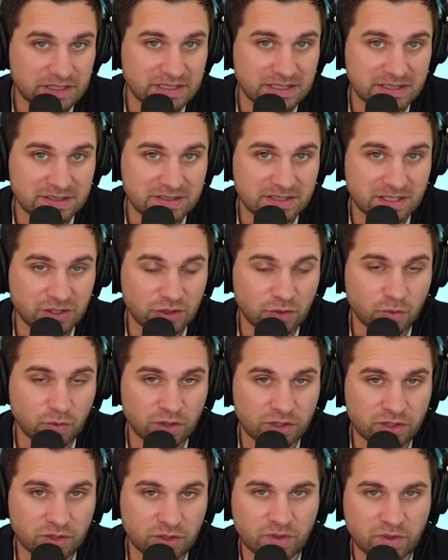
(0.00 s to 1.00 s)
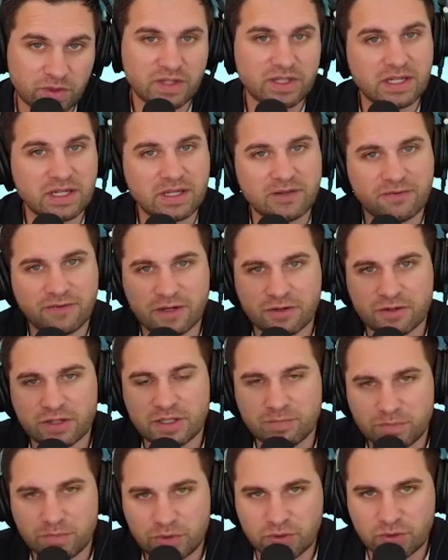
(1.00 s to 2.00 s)
leads that you're working with in a
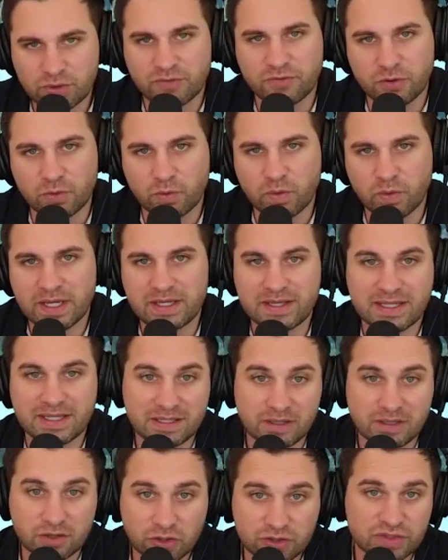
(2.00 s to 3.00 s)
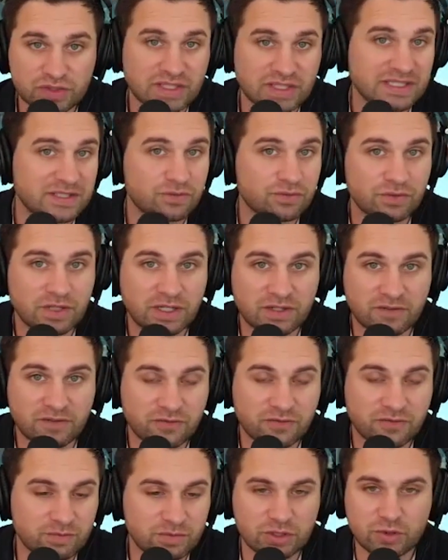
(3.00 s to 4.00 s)
very beautiful way that looks like it's written
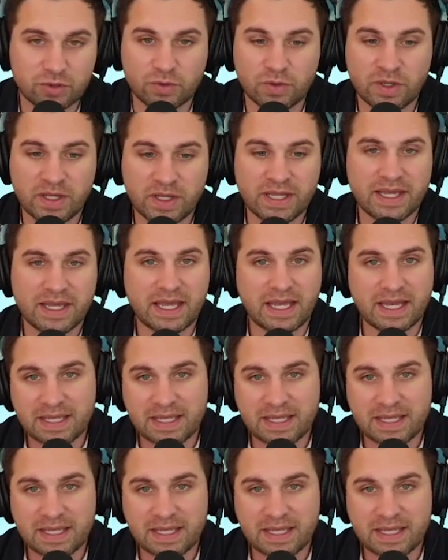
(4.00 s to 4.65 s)
from you yep.